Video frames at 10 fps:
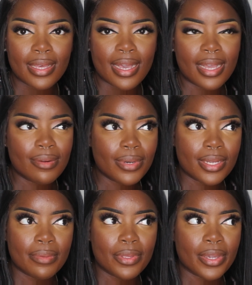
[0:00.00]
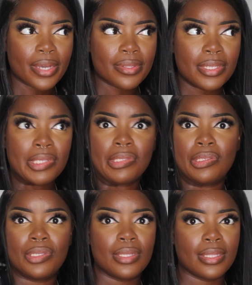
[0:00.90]
I don't want to come to your house and just
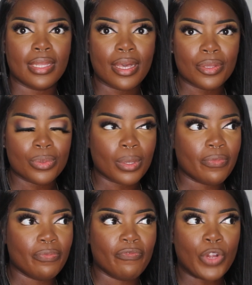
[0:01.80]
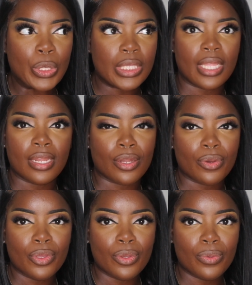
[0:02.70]
chill in the house when I'm first getting to know
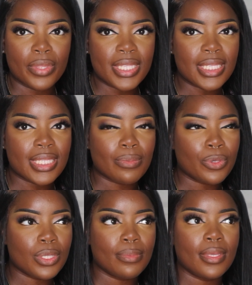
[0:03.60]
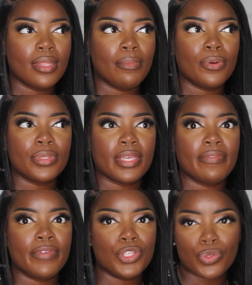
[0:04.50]
you. This is supposed to be the most
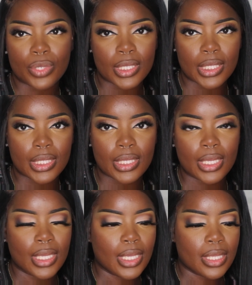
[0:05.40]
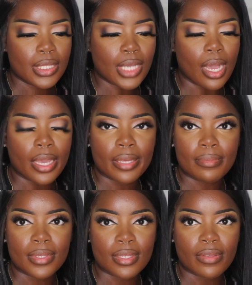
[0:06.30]
adventurous
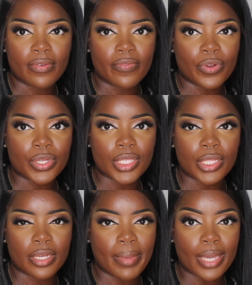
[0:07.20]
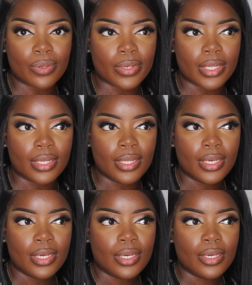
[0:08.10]
times for us to look back on.
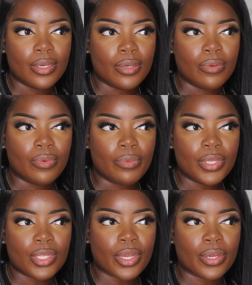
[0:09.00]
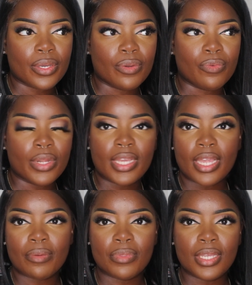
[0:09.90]
When we start running out
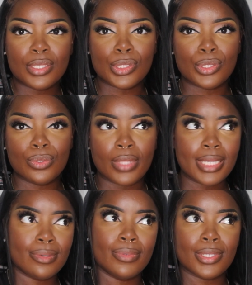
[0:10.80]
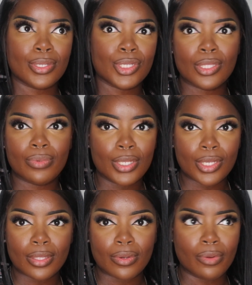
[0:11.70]
of things to do, that's when we start chilling with each
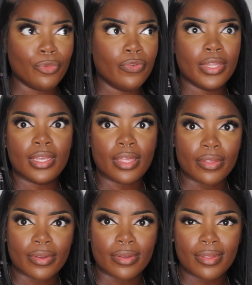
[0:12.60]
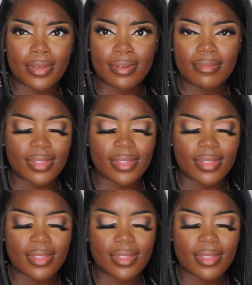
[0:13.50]
other or moving together, you know?